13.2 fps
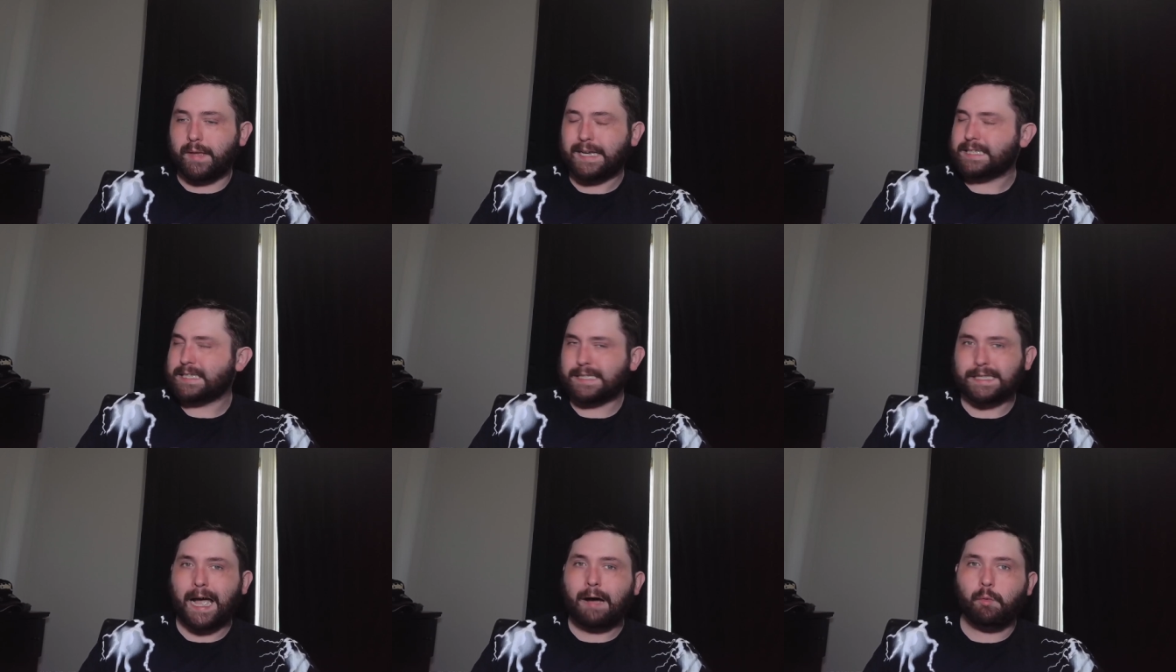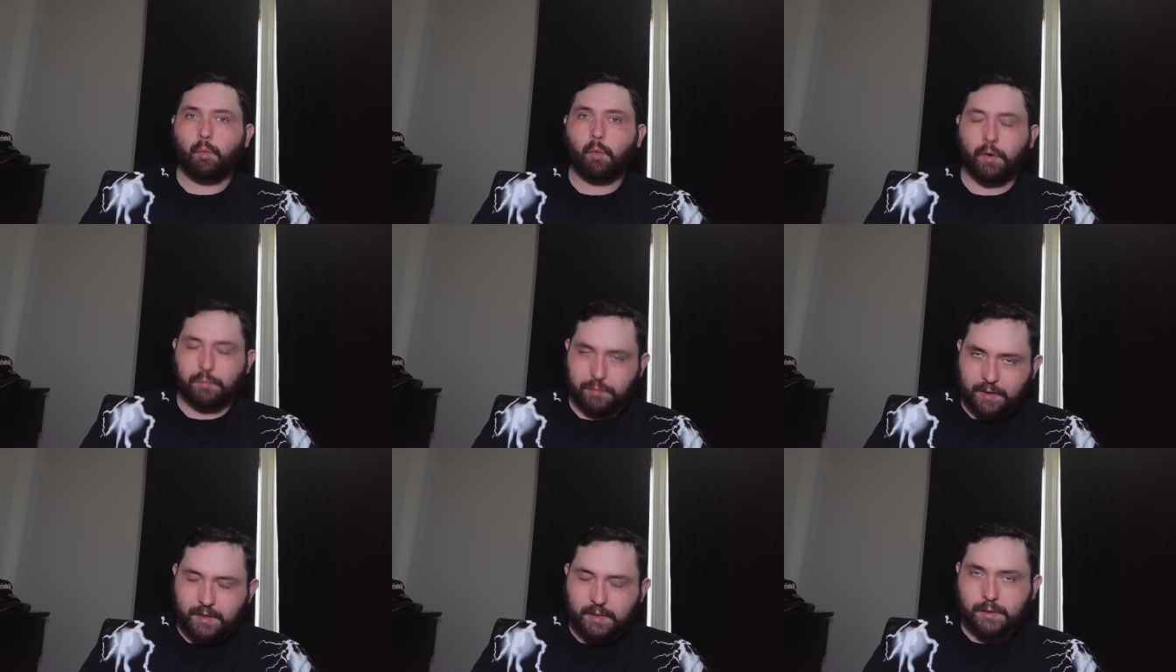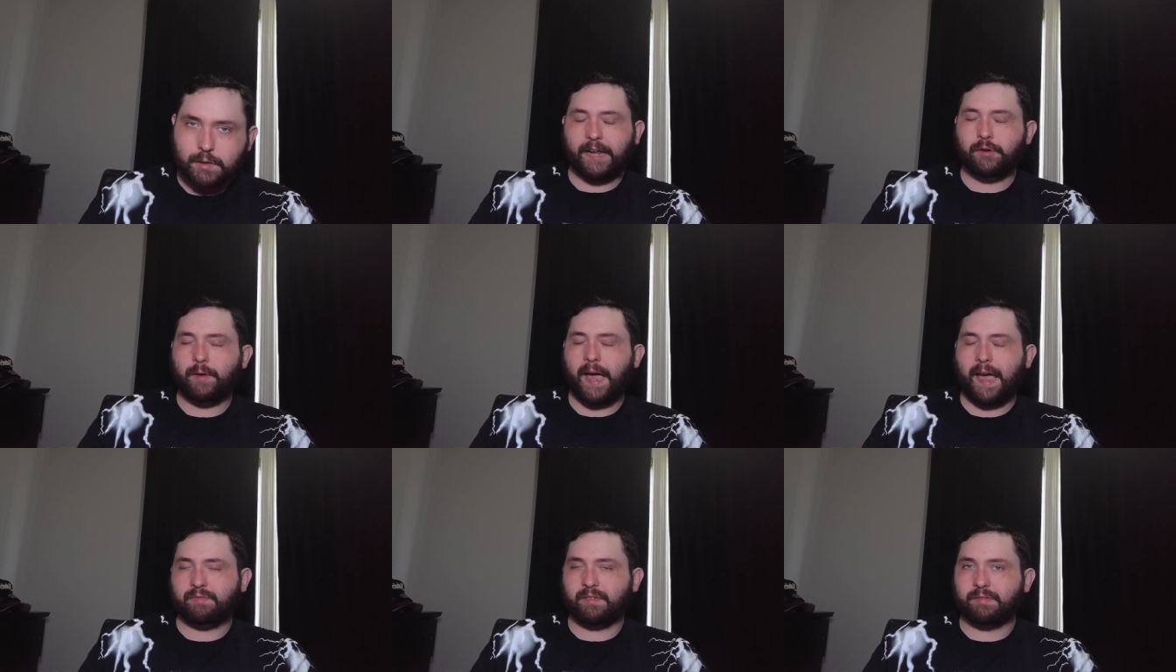it's just not worth it and you
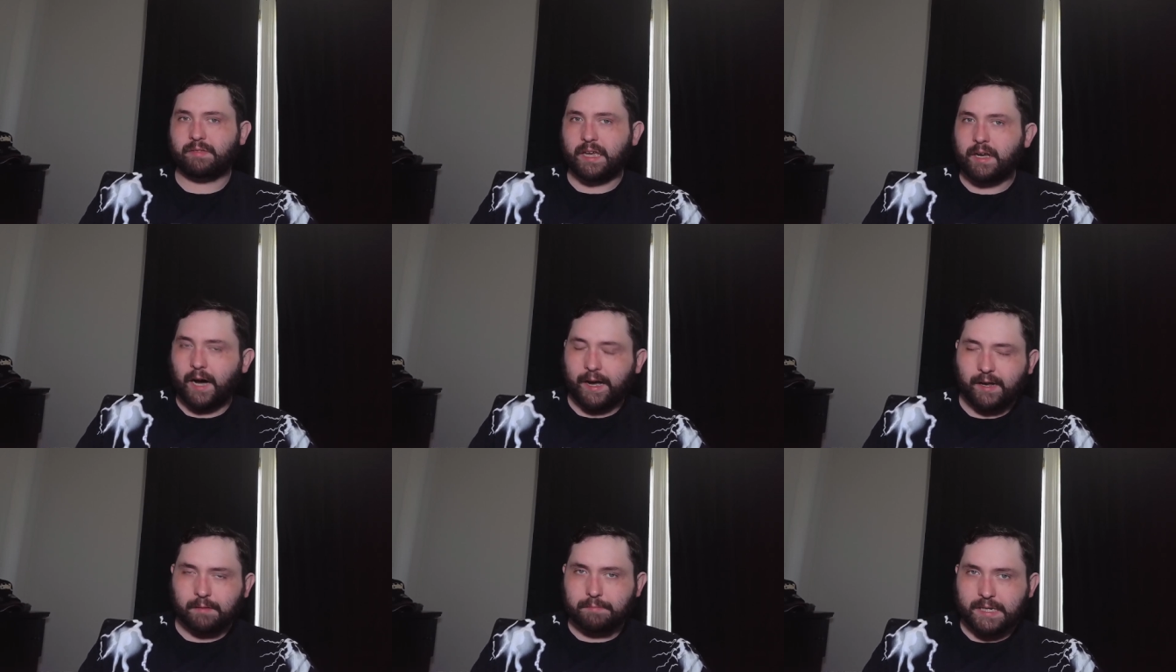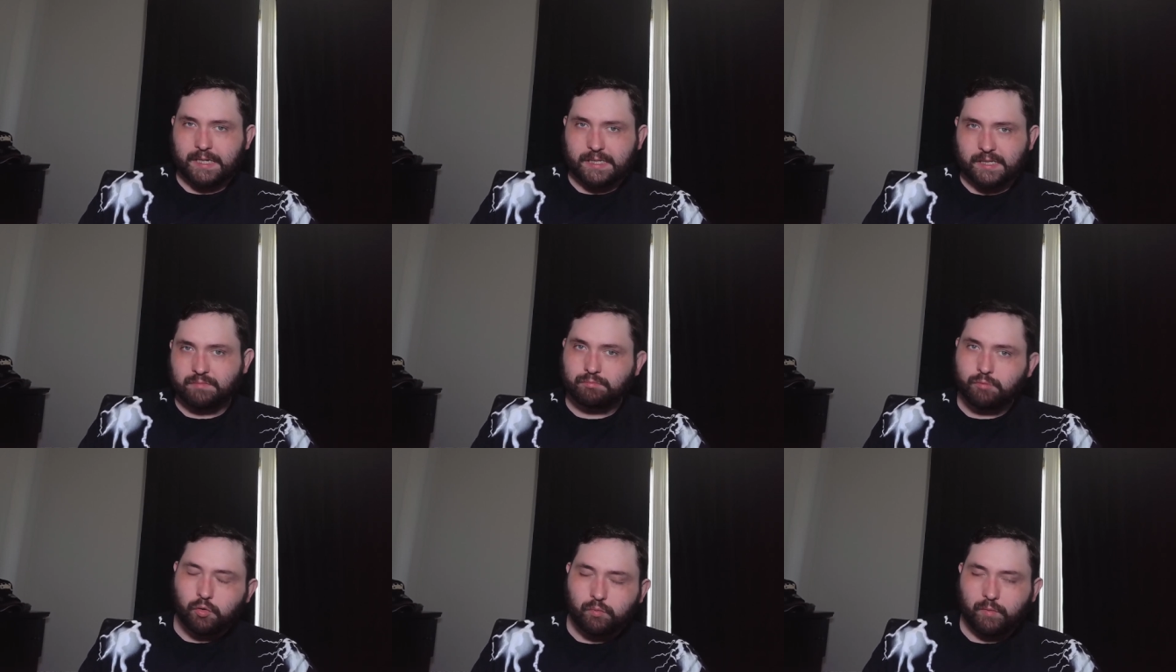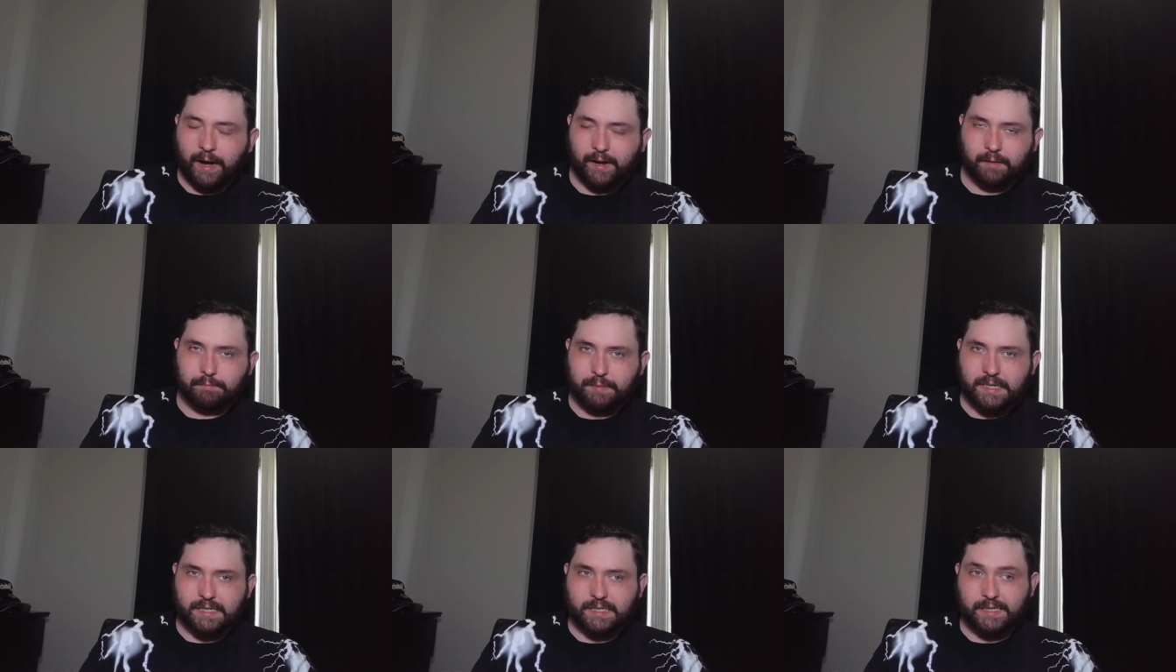have to think like a business move like a
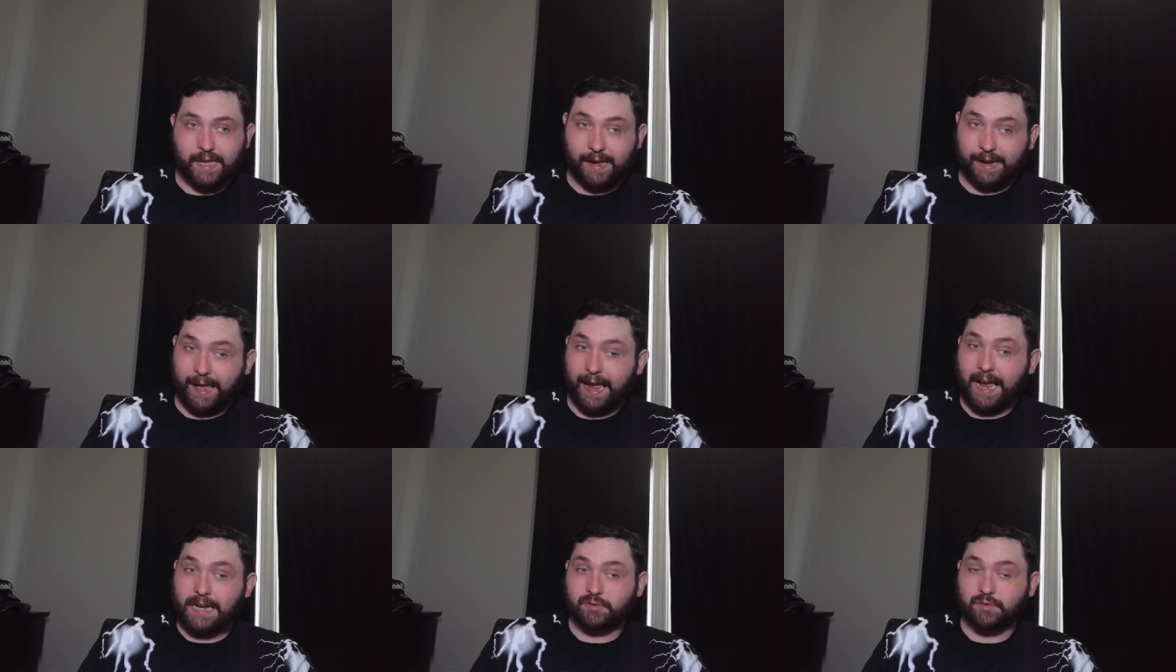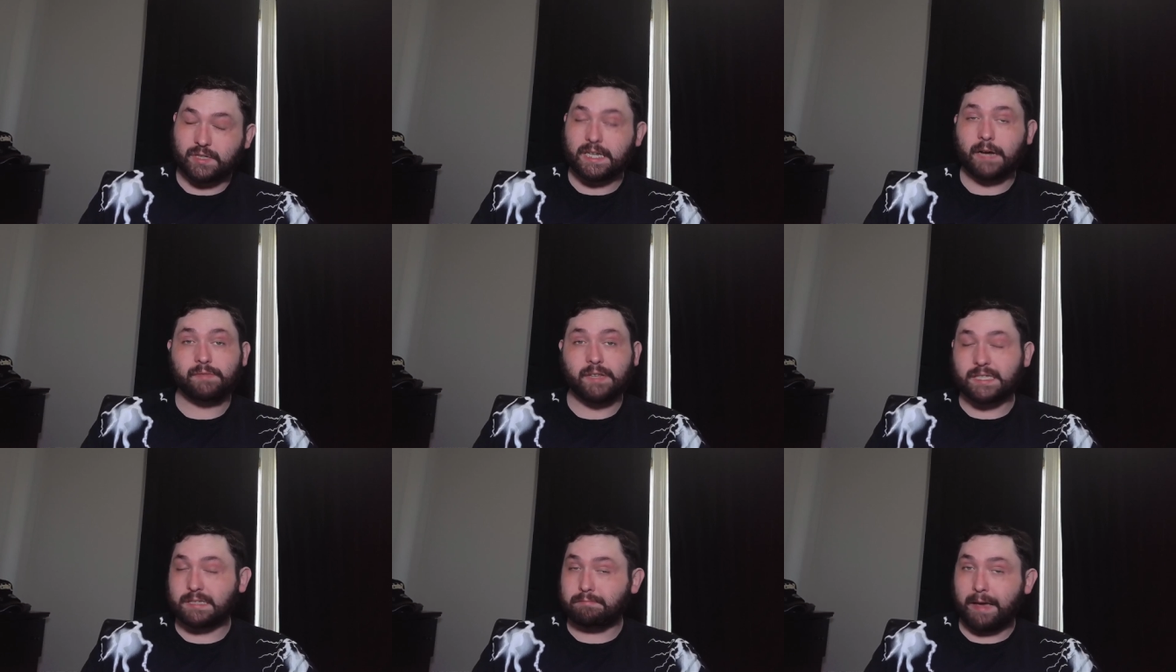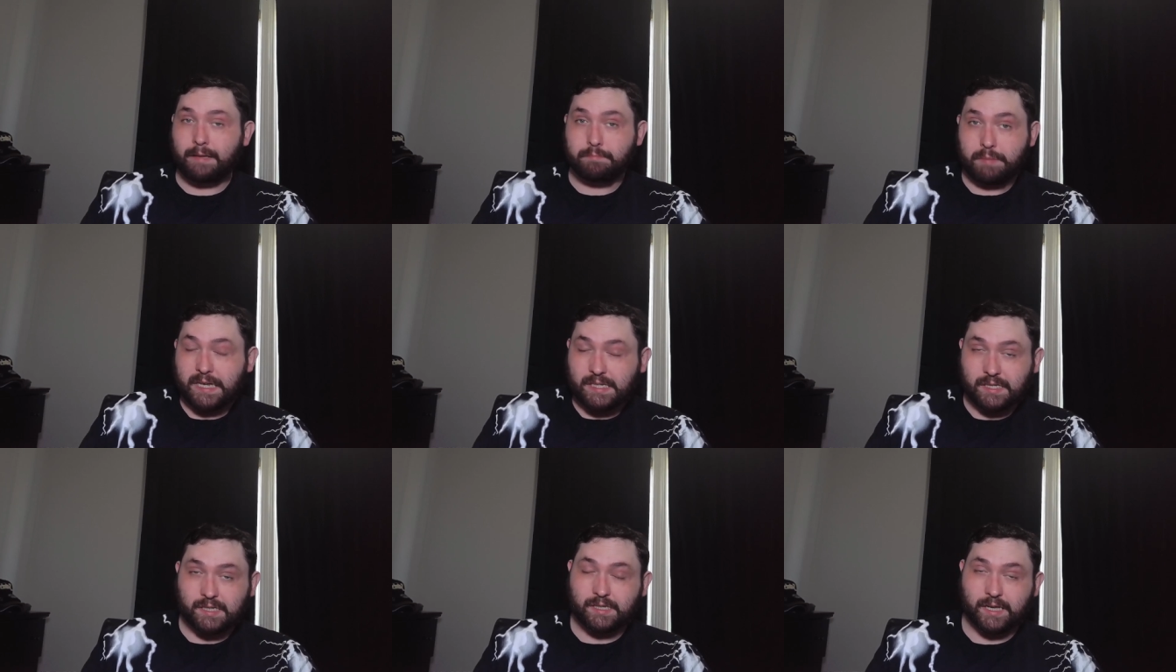business and ask yourself does it make
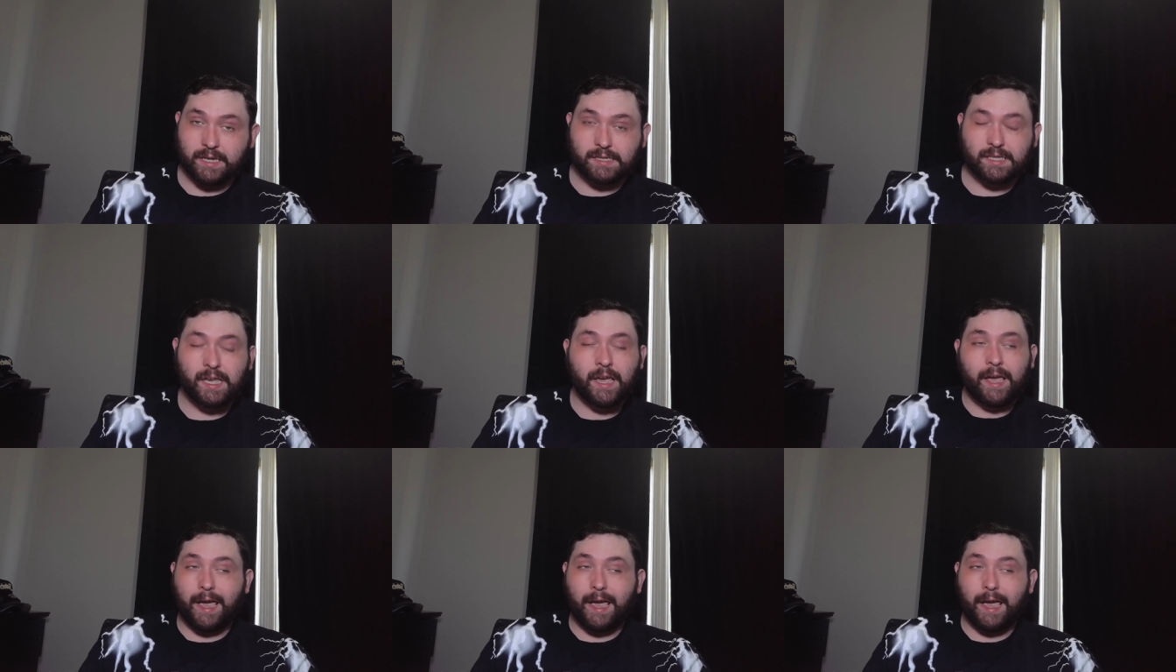business sense